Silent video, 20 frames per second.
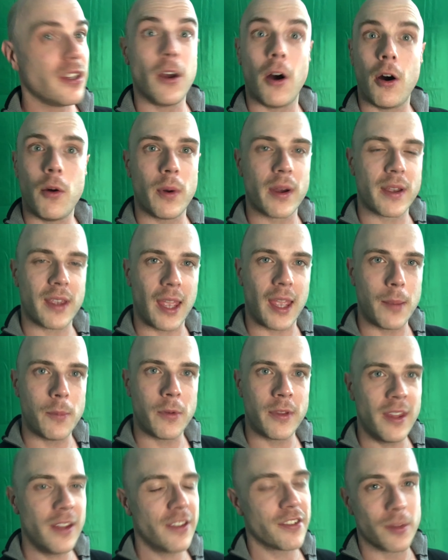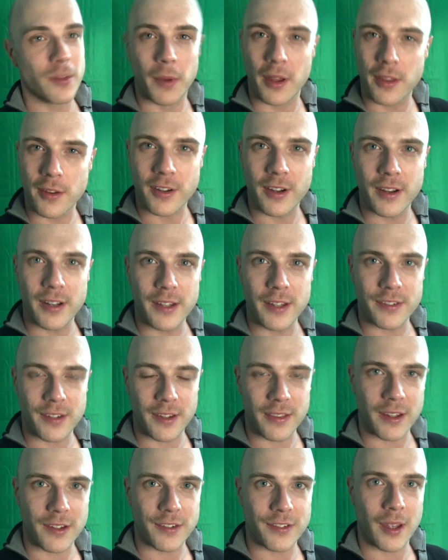what came with it, some other goodies that they
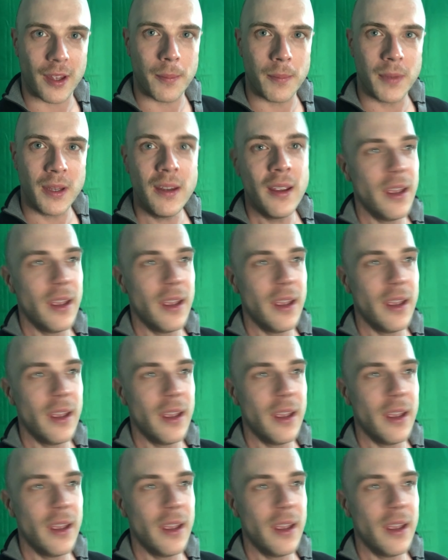sent me.